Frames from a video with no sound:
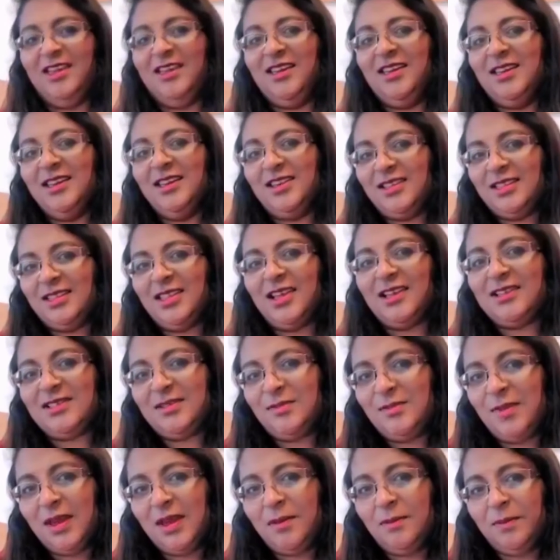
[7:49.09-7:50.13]
That's
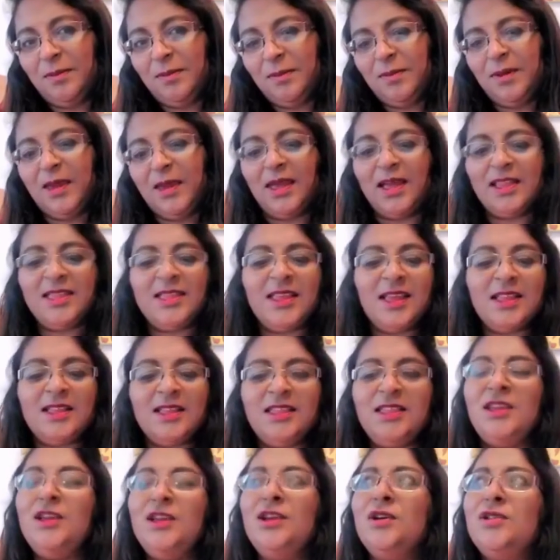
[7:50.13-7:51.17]
the main bit. And
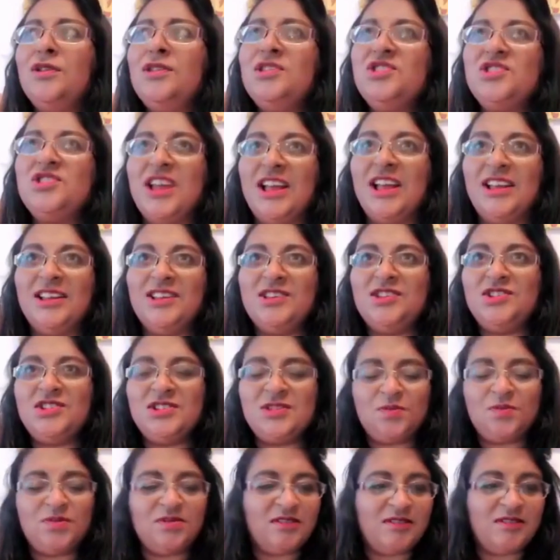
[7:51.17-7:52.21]
then the other challenge
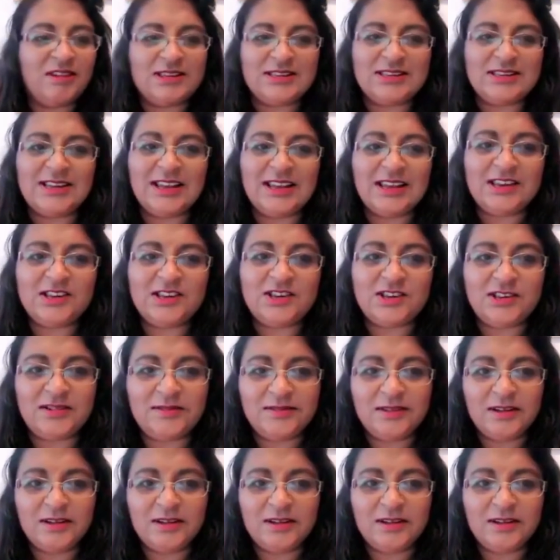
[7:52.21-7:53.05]
is procrastination.